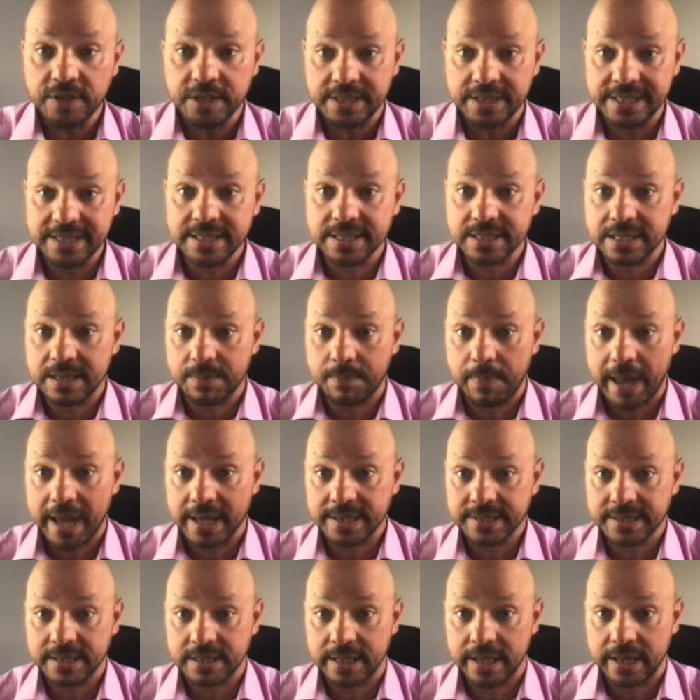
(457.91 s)
This is the best
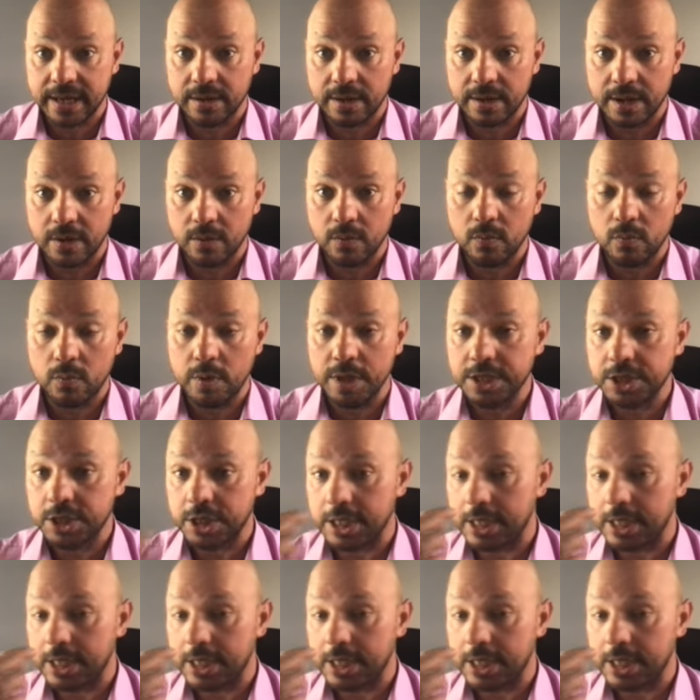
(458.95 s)
scenario, which